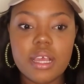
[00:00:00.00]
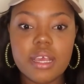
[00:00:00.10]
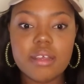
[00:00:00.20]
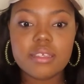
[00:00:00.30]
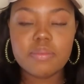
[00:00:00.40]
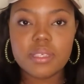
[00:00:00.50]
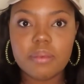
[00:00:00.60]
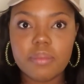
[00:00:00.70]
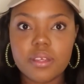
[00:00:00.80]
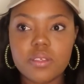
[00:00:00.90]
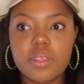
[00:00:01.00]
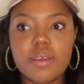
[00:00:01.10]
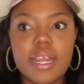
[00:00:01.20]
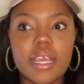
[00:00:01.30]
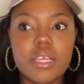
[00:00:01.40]
September. So
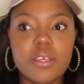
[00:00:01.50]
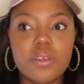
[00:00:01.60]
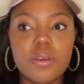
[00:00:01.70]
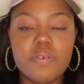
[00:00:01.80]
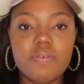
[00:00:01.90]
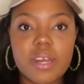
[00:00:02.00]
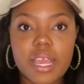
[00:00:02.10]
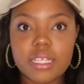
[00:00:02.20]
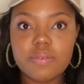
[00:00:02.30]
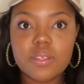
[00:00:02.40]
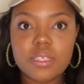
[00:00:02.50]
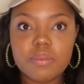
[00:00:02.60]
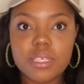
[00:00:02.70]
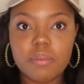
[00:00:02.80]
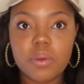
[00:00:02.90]
they're like, your flight for
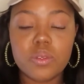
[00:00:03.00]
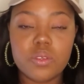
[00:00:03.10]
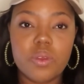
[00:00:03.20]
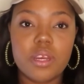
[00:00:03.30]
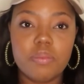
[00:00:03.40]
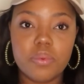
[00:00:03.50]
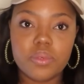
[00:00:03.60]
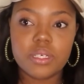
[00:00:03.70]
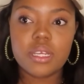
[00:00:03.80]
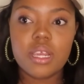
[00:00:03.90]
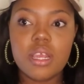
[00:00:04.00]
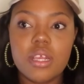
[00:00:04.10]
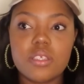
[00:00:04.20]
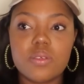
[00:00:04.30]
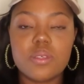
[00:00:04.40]
September was already booked.
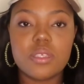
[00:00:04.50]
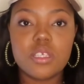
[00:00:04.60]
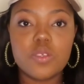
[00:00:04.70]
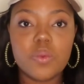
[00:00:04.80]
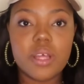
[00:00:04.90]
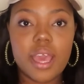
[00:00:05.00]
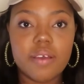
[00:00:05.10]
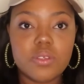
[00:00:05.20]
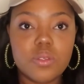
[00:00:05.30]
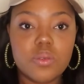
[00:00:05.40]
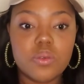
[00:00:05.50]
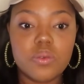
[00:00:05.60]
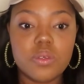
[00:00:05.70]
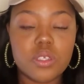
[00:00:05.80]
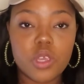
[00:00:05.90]
So since we'll have to
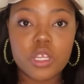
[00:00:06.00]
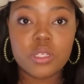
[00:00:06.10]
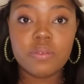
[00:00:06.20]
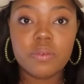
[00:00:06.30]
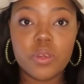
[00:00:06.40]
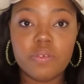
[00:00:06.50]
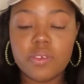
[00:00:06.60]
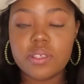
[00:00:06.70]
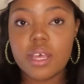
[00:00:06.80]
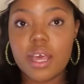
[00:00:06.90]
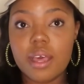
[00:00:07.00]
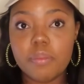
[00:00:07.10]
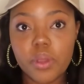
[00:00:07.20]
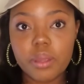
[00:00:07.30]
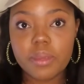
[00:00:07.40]
reschedule with your visa
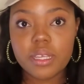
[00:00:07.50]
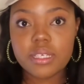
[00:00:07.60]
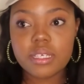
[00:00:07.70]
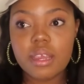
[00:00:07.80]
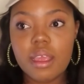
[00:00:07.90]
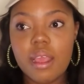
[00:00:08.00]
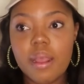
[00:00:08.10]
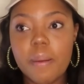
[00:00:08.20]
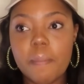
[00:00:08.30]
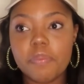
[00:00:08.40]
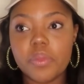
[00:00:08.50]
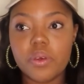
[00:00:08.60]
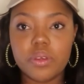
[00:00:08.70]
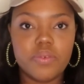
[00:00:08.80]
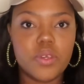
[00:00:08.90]
appointment
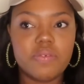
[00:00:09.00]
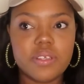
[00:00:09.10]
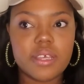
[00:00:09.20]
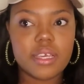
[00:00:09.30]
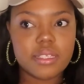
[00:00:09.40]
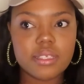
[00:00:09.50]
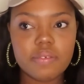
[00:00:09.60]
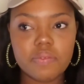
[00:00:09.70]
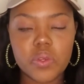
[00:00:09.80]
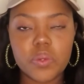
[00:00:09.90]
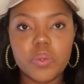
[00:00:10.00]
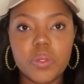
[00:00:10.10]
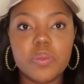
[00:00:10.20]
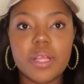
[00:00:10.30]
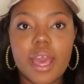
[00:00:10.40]
or with your visa interview,
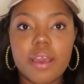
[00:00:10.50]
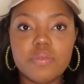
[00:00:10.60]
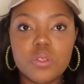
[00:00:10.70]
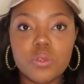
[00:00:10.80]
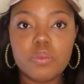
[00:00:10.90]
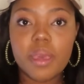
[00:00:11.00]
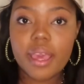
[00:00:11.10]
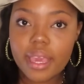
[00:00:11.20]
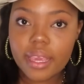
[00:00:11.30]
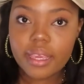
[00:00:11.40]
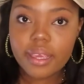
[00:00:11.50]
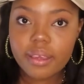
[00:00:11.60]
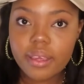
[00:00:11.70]
you will have to pay